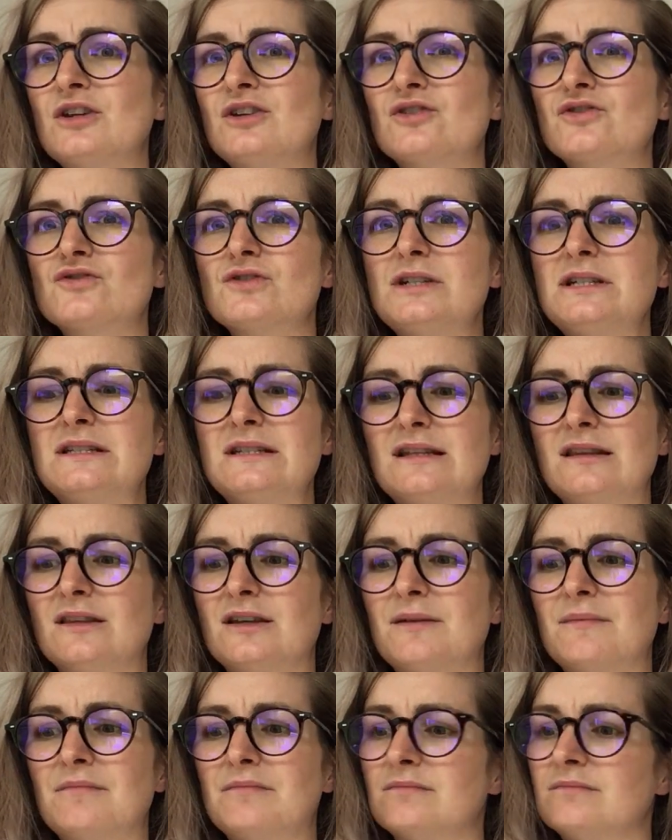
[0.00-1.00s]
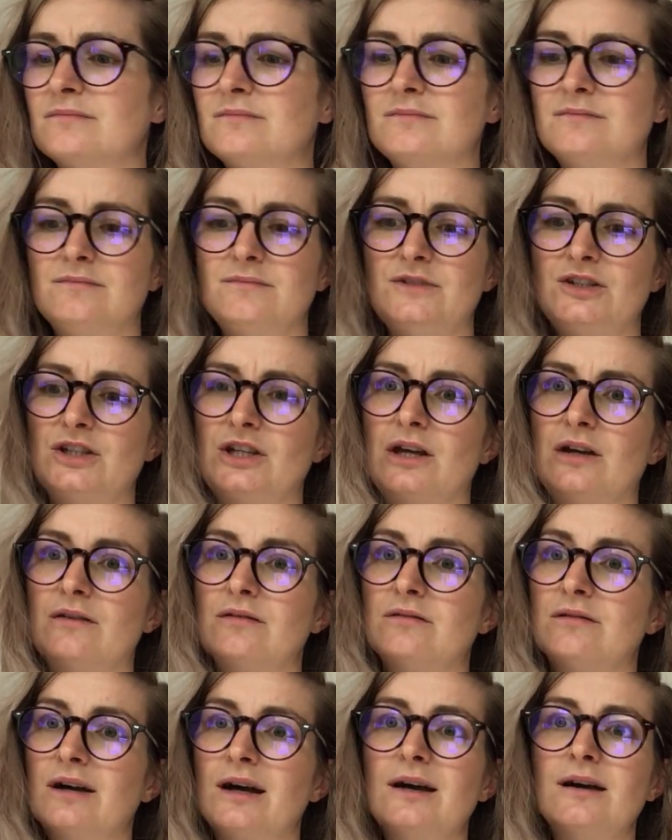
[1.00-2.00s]
treating them
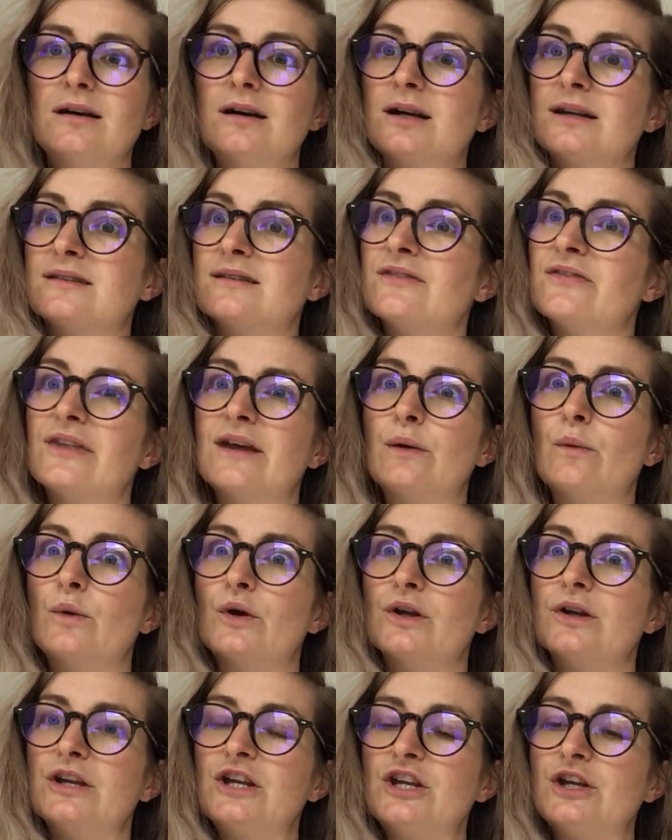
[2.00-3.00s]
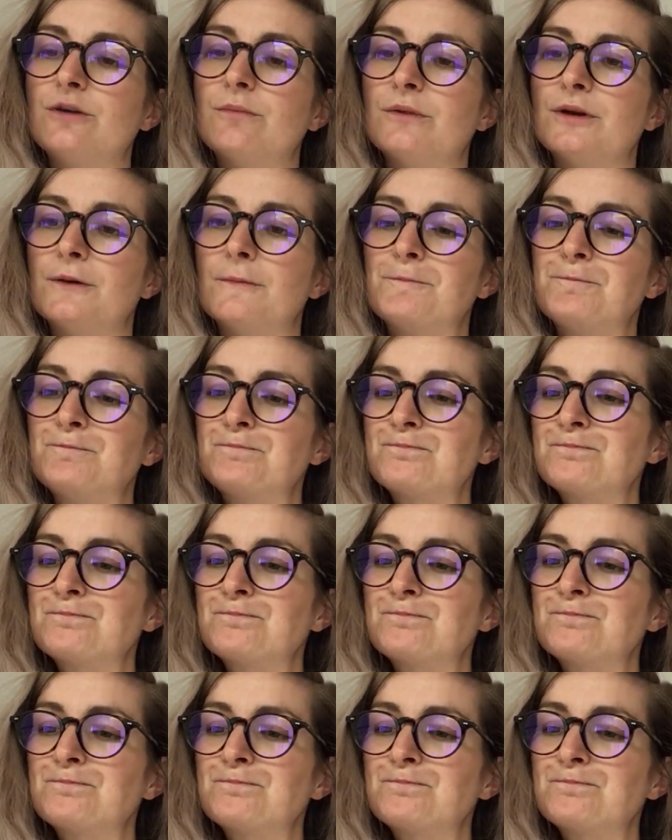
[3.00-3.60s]
as if they weren't human.